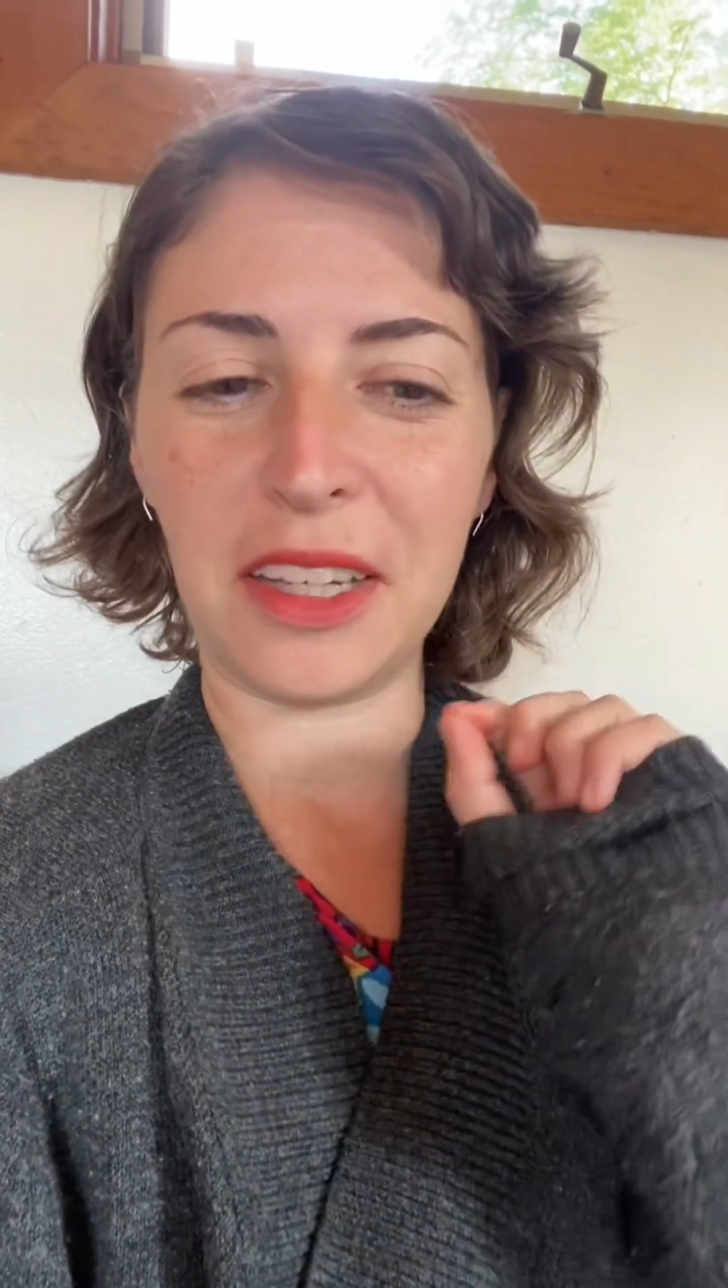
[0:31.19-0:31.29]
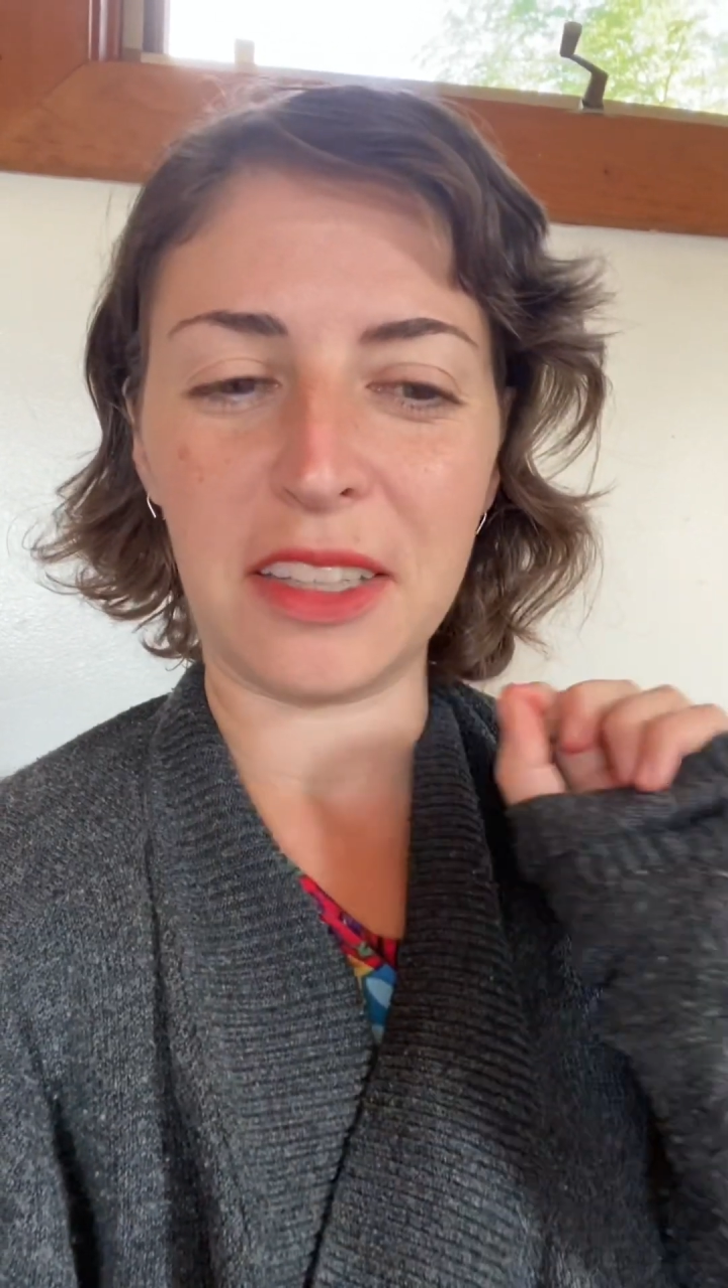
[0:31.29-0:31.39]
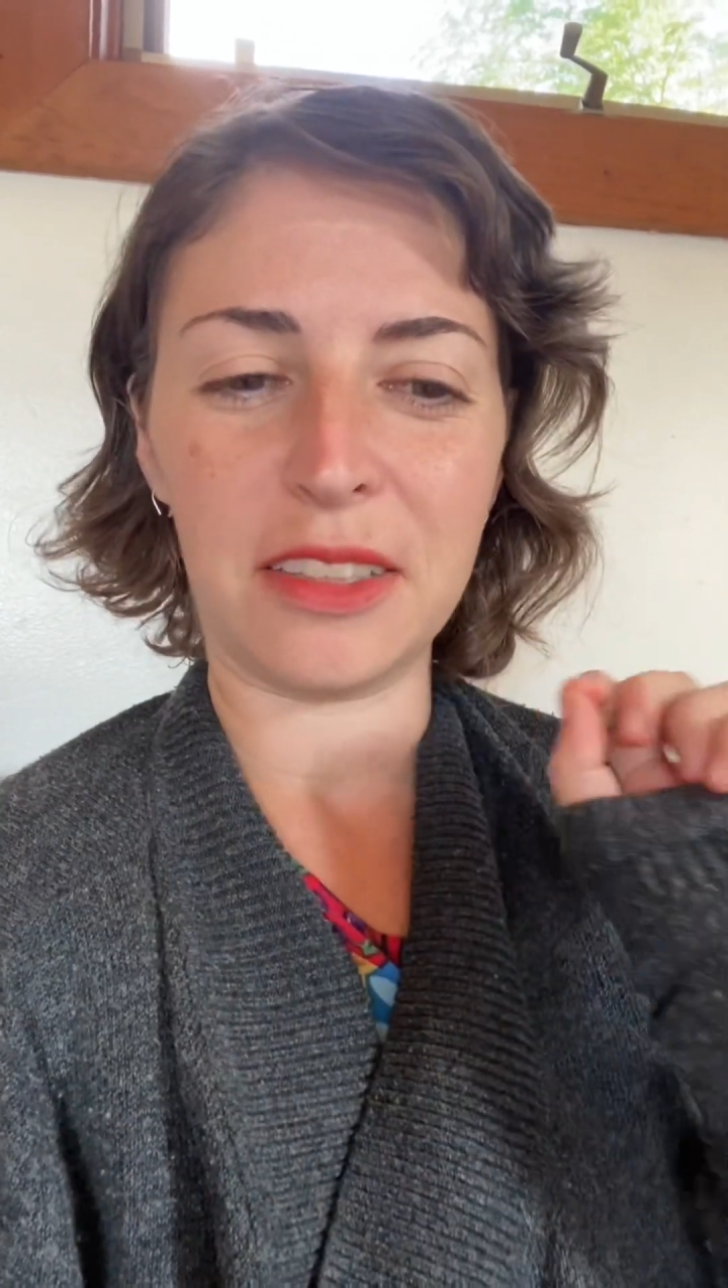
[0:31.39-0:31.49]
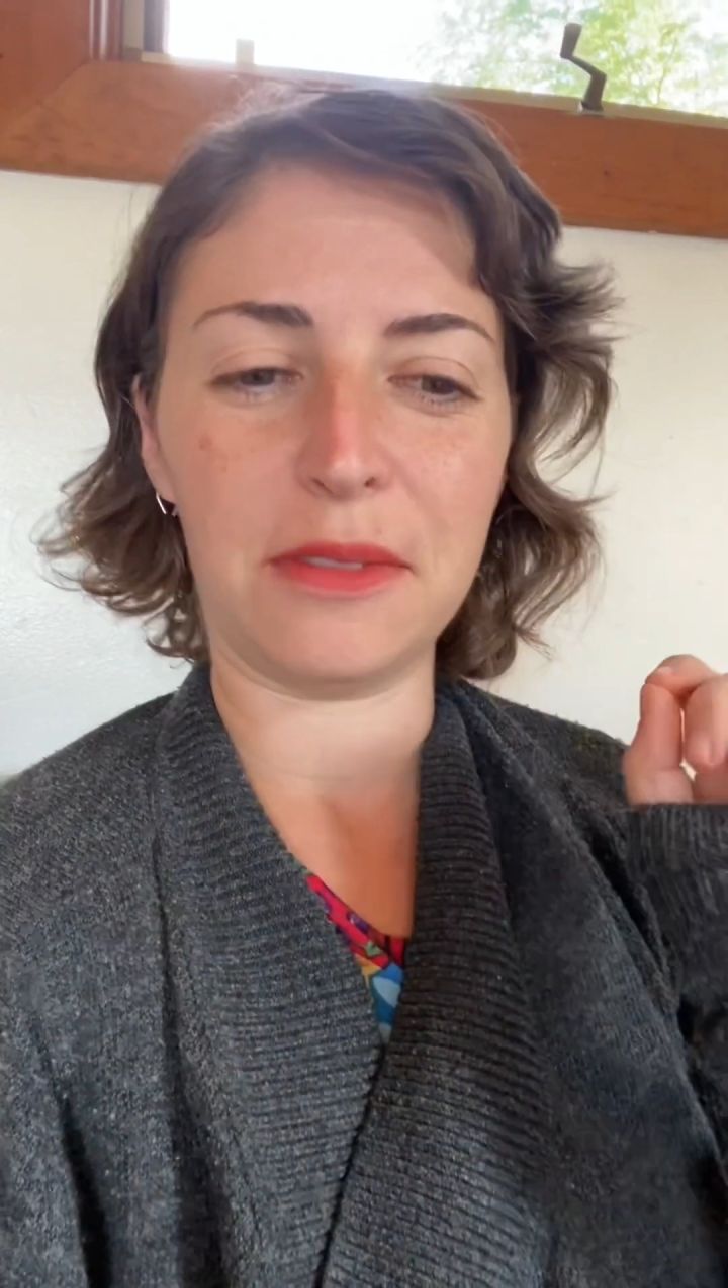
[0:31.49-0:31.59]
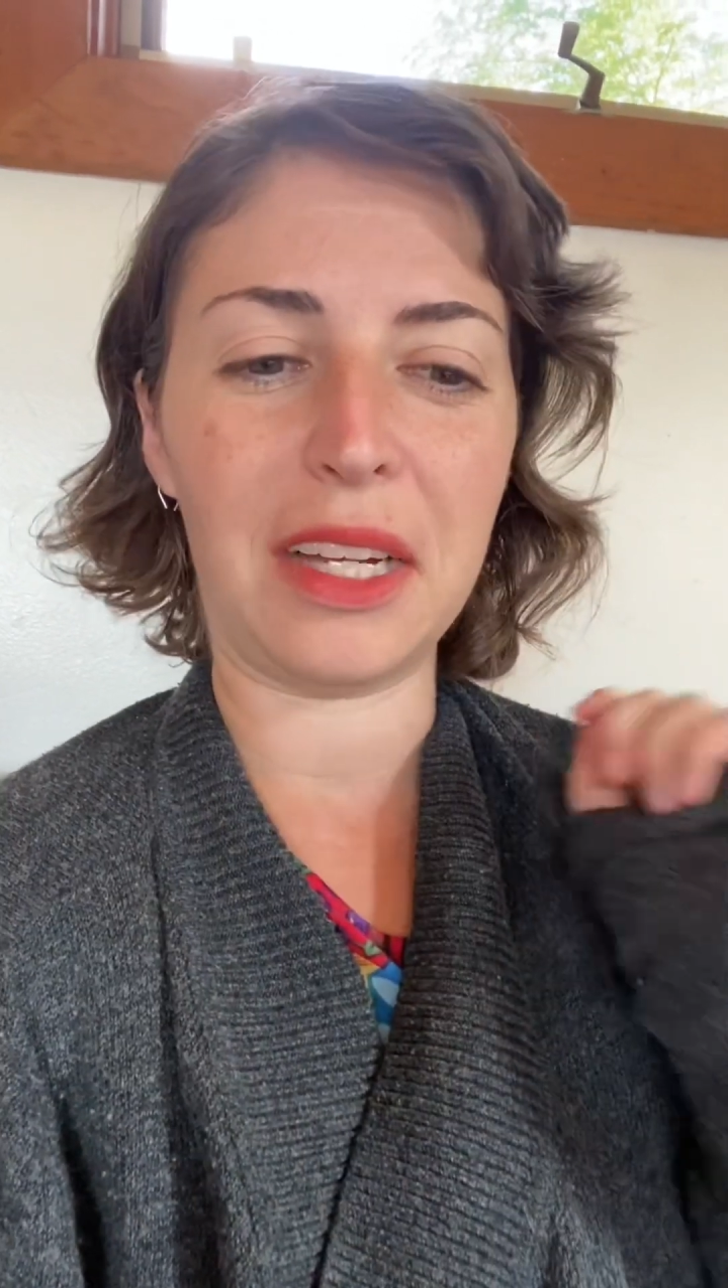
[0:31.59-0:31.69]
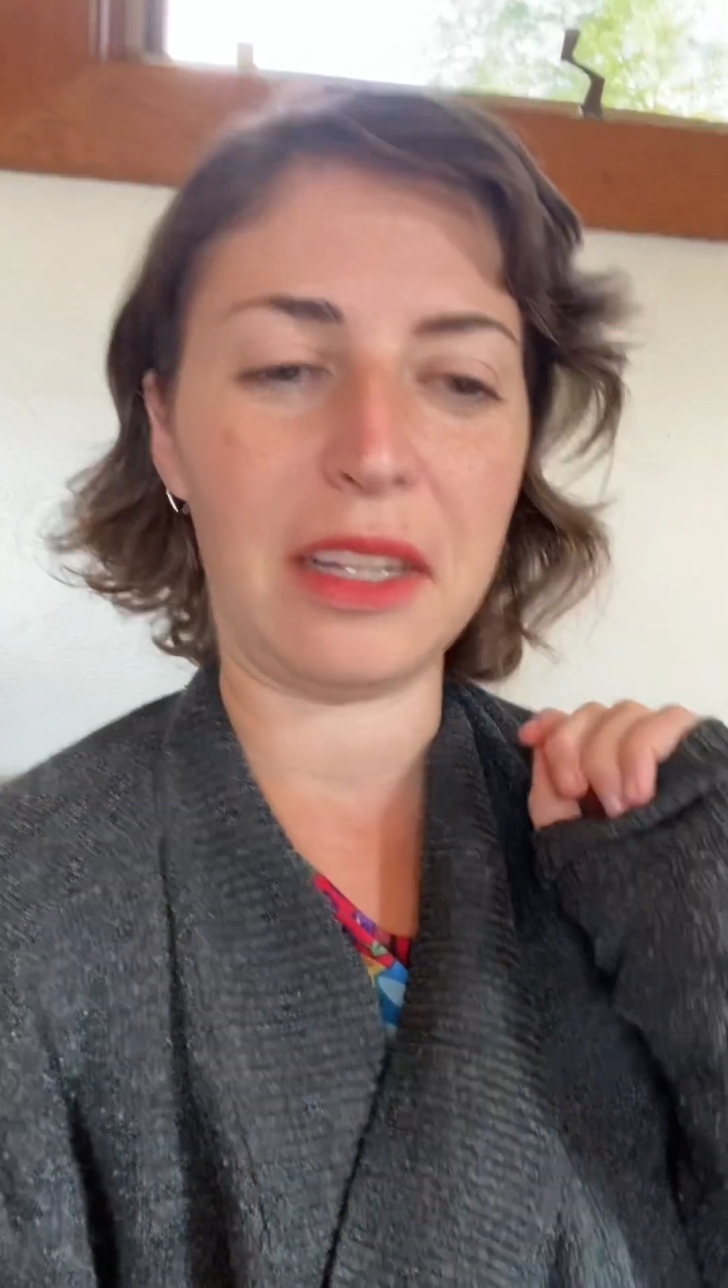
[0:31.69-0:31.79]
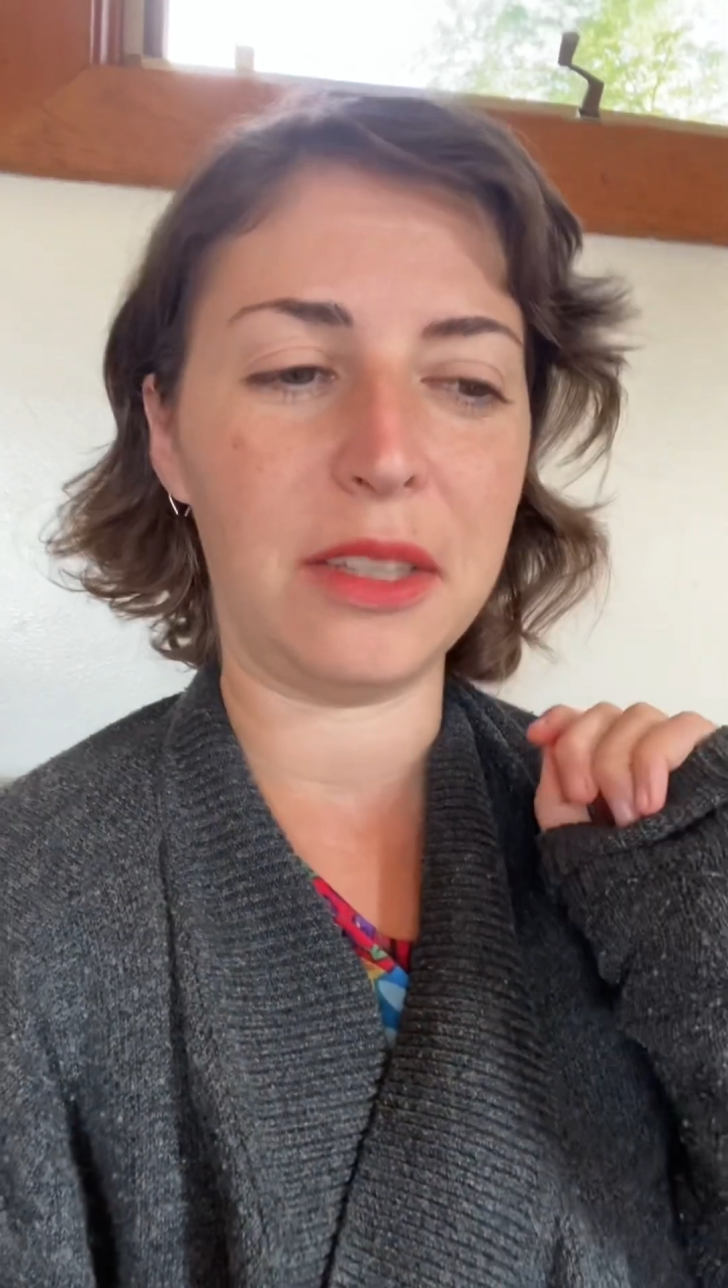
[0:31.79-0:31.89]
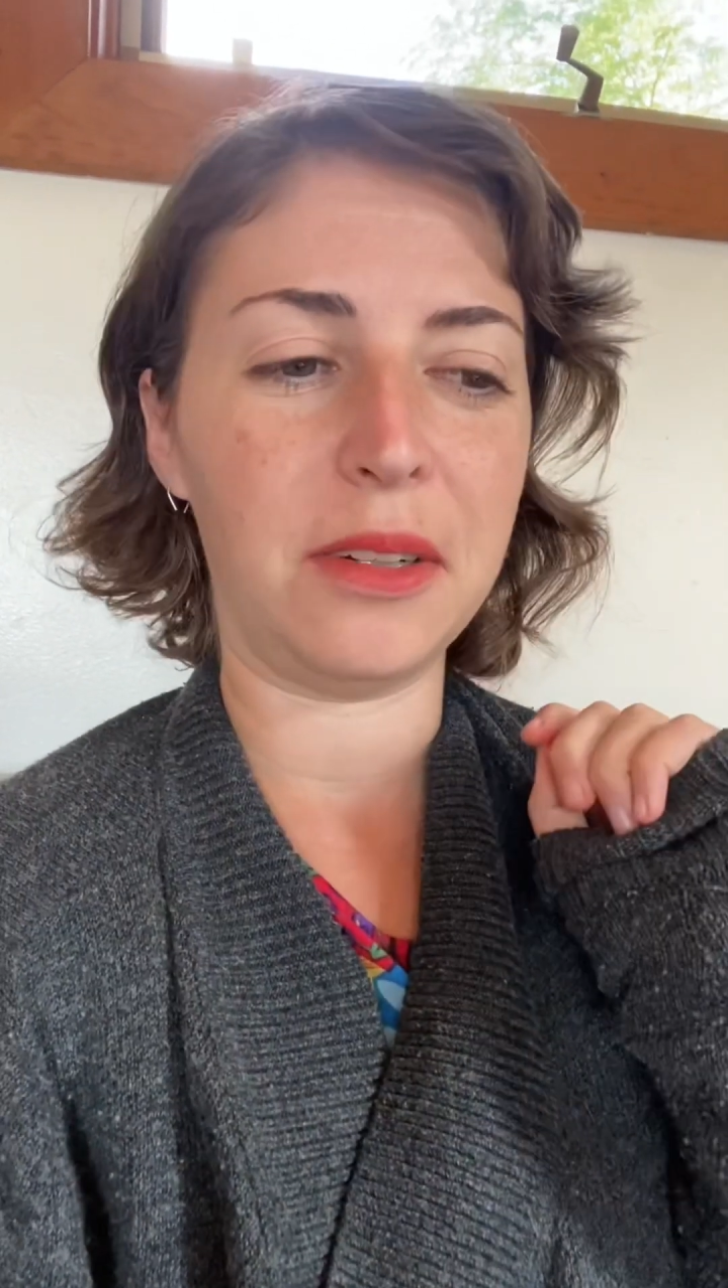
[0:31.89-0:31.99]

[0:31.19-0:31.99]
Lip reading: has a value